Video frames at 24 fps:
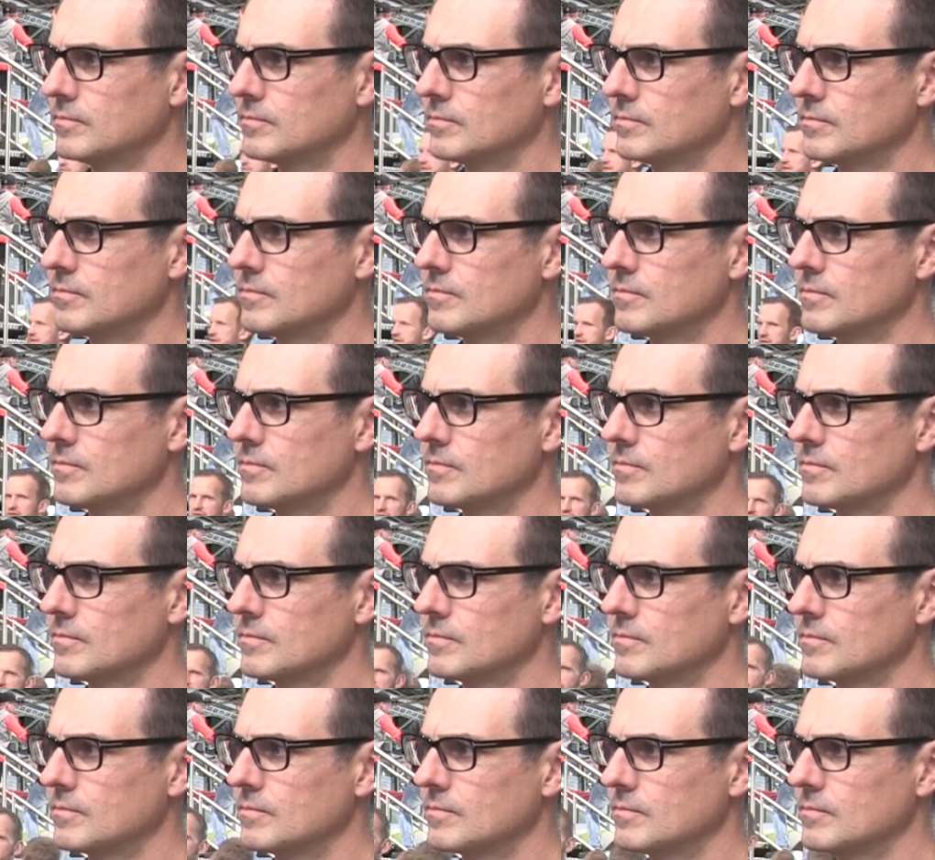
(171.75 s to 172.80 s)

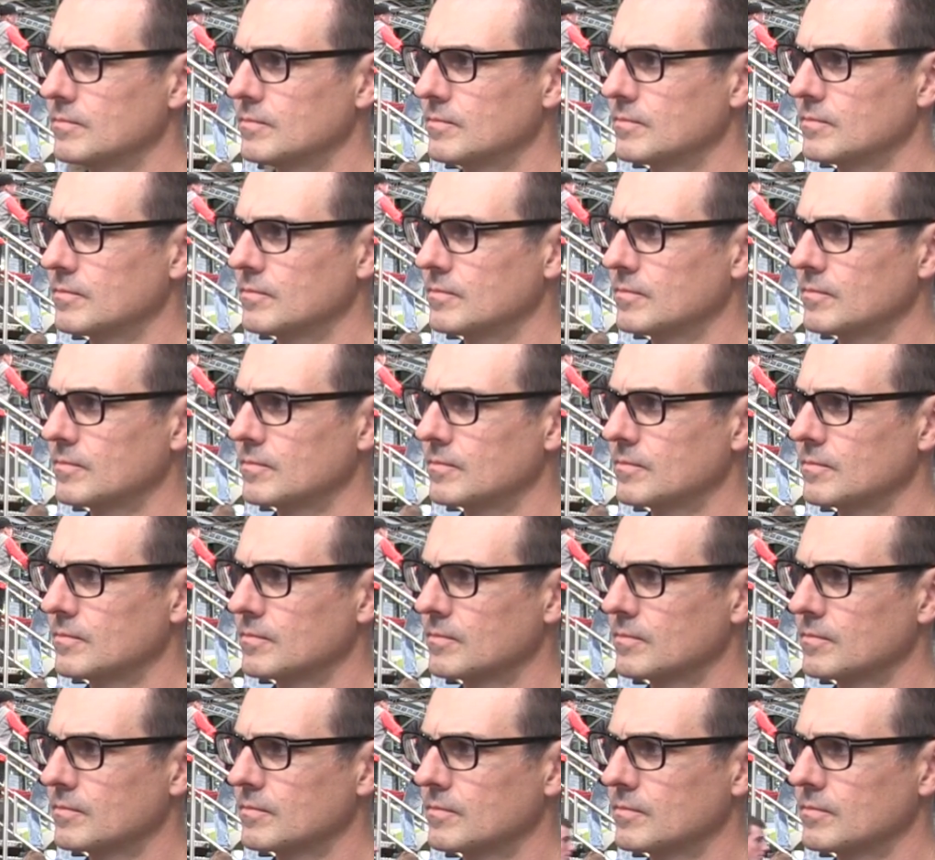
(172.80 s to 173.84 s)

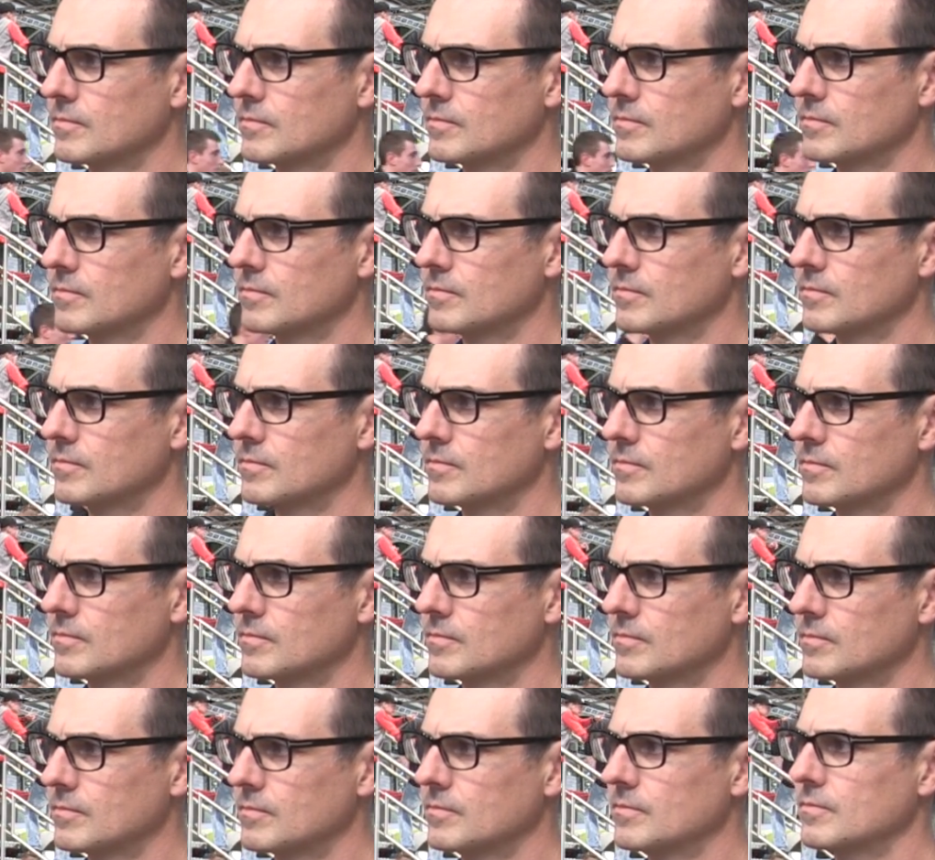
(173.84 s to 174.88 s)

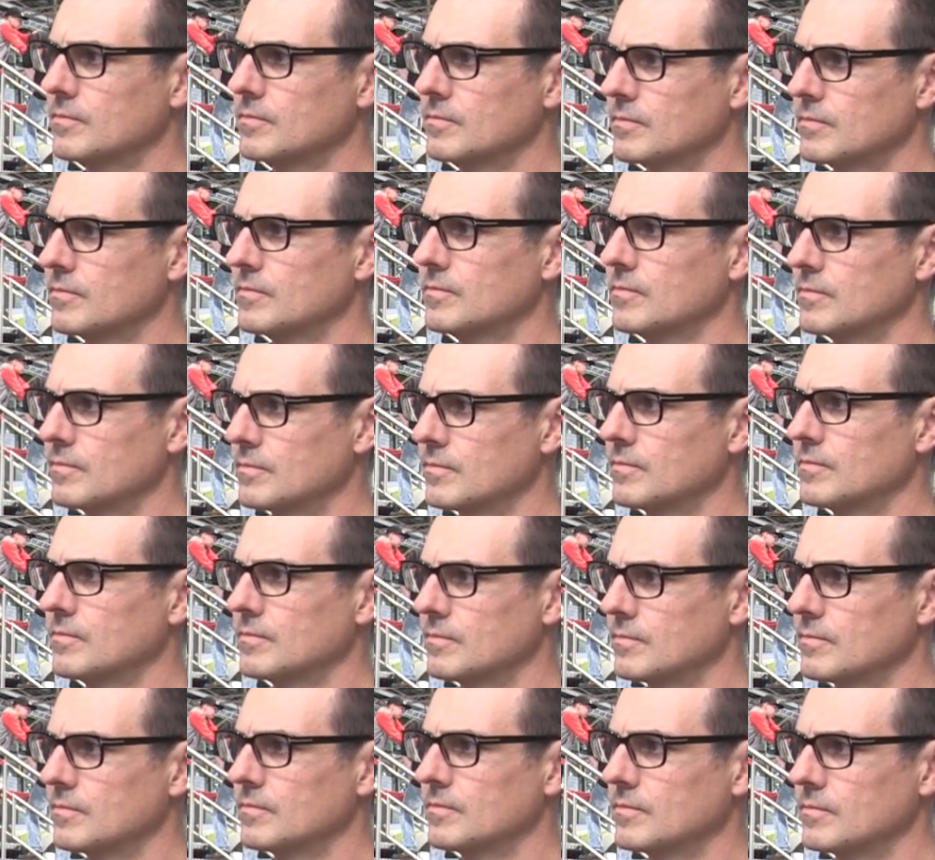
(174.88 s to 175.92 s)

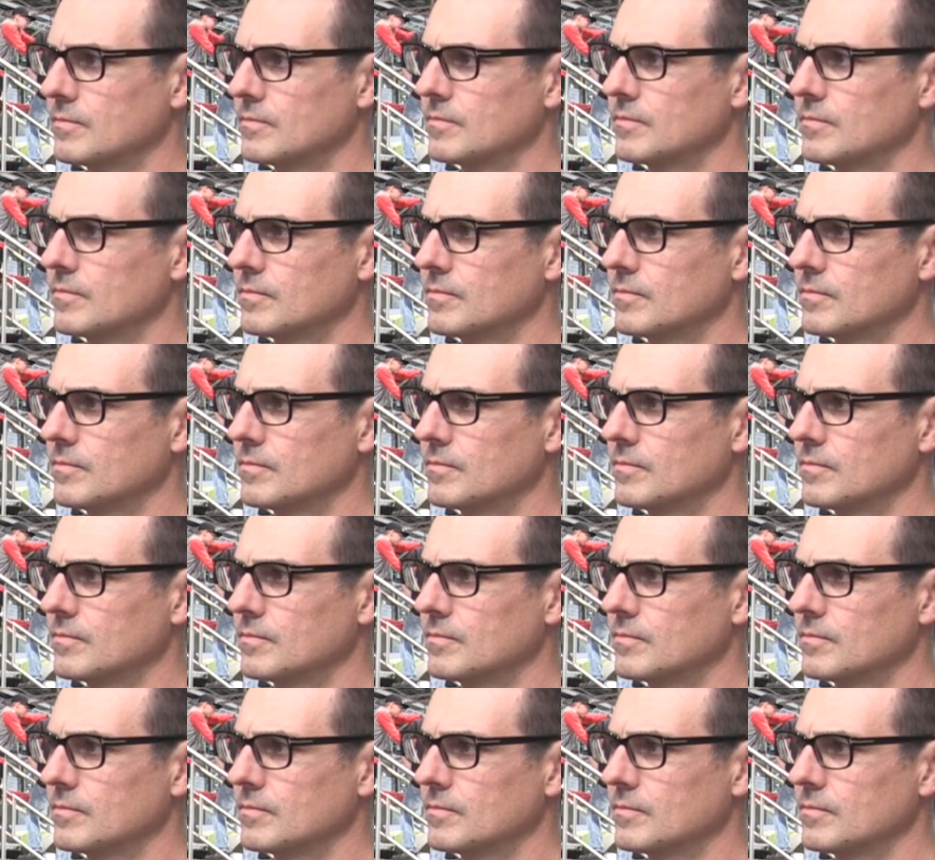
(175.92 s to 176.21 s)
No words are spoken by the person on screen.